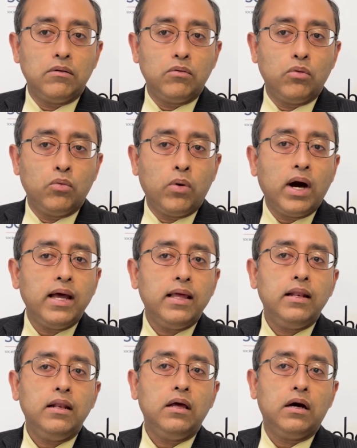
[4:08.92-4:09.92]

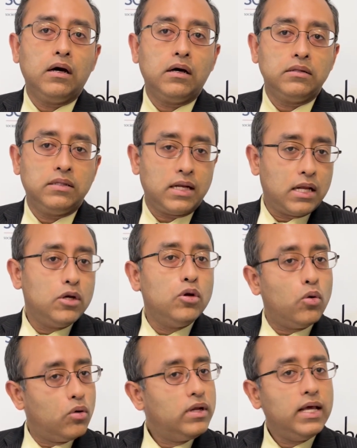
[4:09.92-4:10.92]
while there are
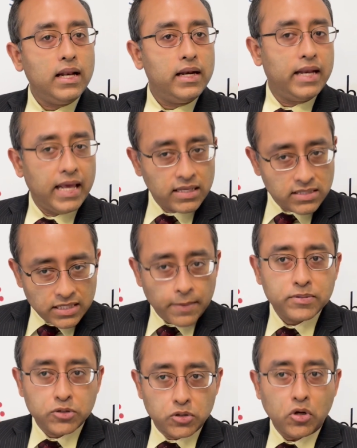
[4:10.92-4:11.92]
no real next
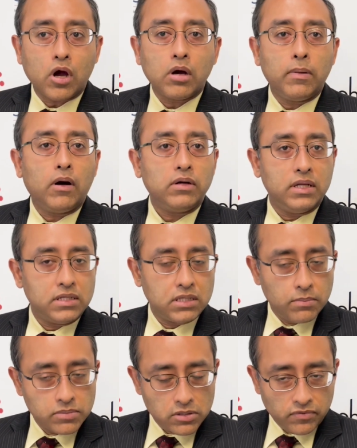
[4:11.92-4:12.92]
steps to talk about in
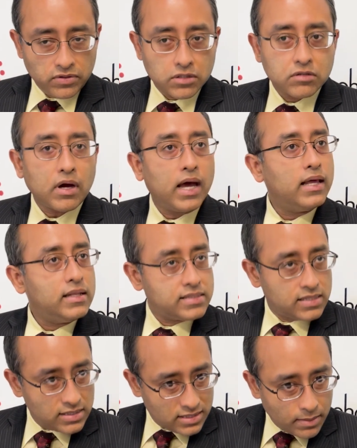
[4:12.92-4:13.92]
terms of the trials
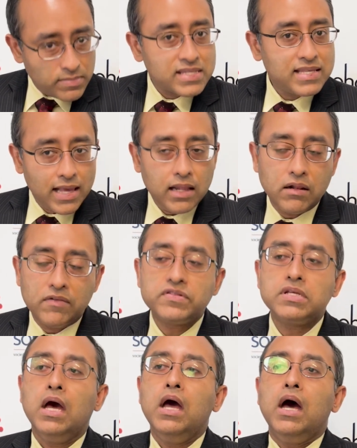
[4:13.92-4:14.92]

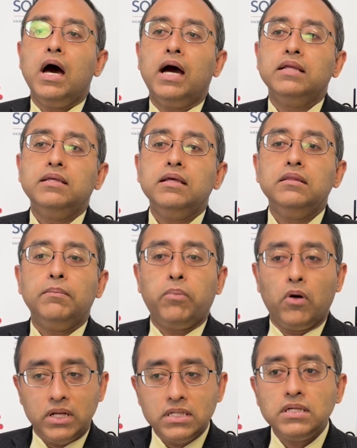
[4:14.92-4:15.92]
themselves, I think the
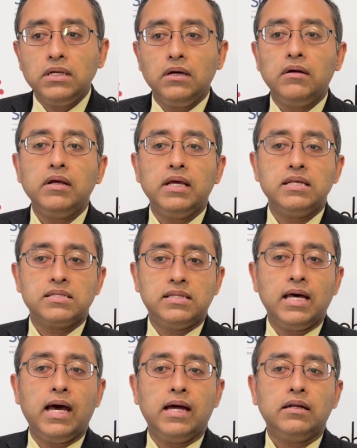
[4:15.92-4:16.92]
point here is
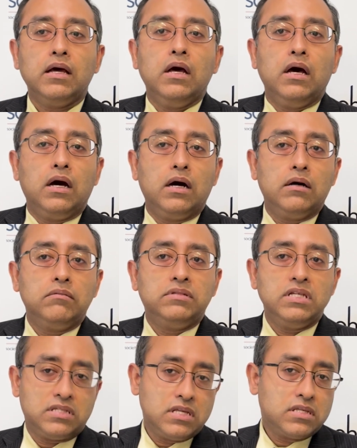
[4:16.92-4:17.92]
that
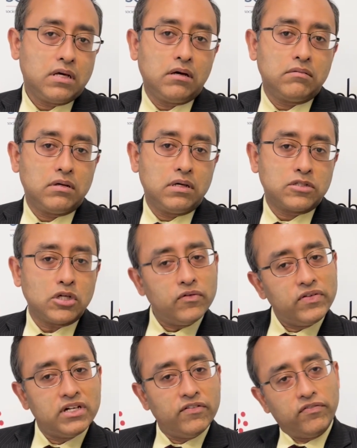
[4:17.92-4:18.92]
this is a sort of
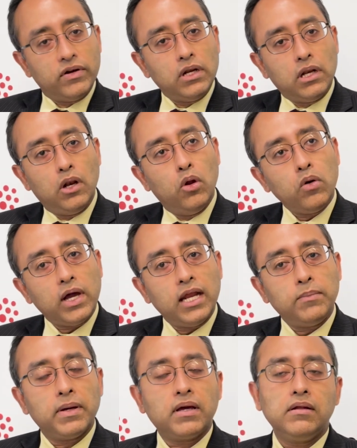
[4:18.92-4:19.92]
a different look
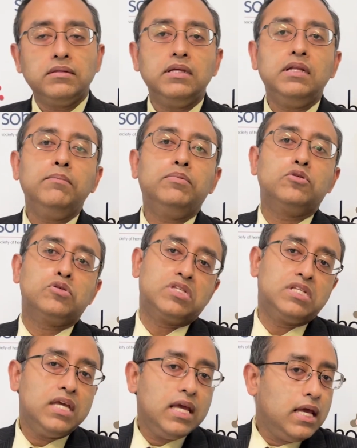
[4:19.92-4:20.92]
at Pacritinib to
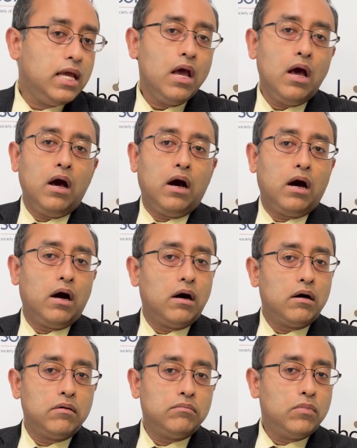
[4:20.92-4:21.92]
see
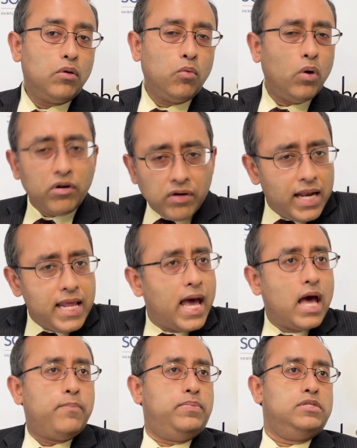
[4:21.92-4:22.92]
what really
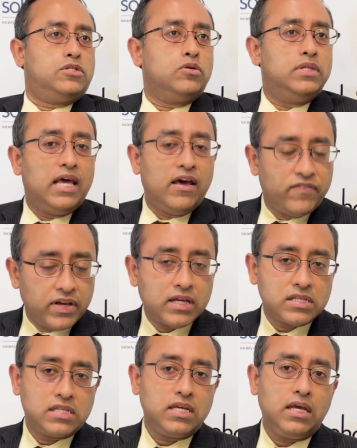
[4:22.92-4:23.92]
happens to the
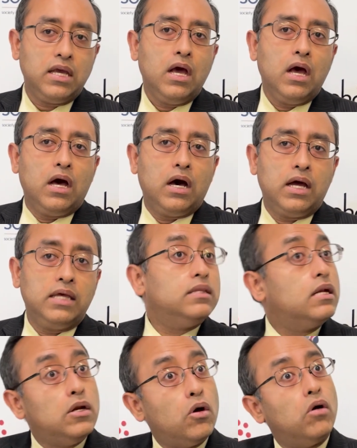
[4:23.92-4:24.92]
efficacy in the
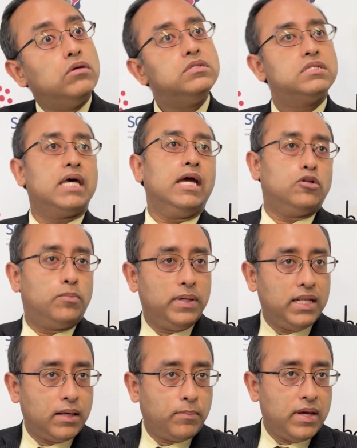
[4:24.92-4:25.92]

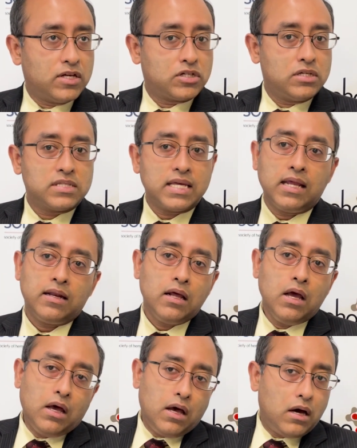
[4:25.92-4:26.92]
non-cytopenic patients. And
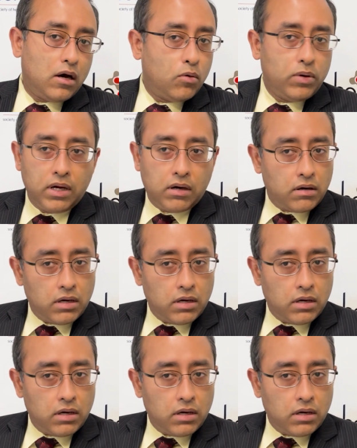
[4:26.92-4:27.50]
we are,